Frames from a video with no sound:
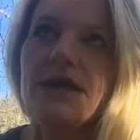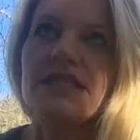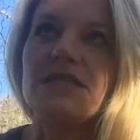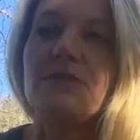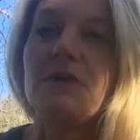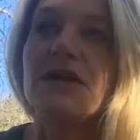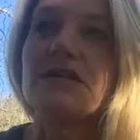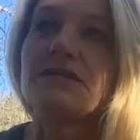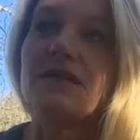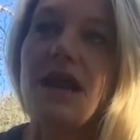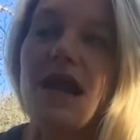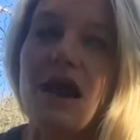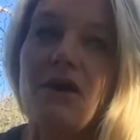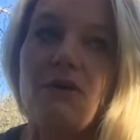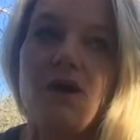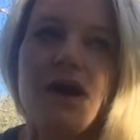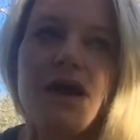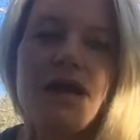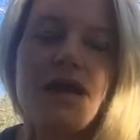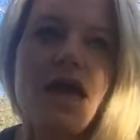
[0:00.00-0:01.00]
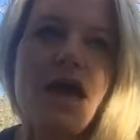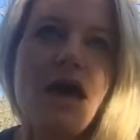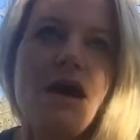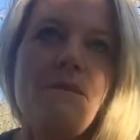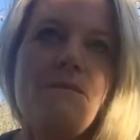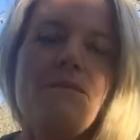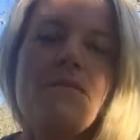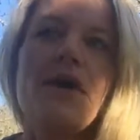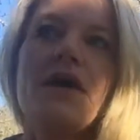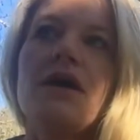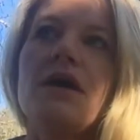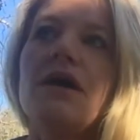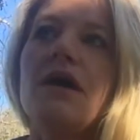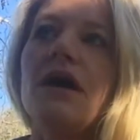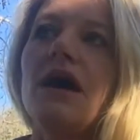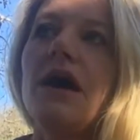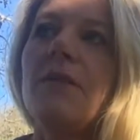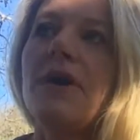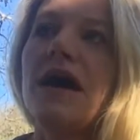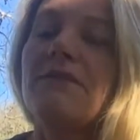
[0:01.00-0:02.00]
experience and how I am,
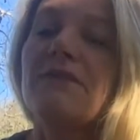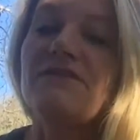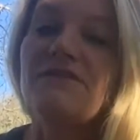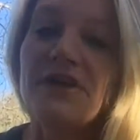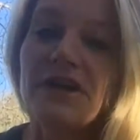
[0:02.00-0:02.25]
I'm a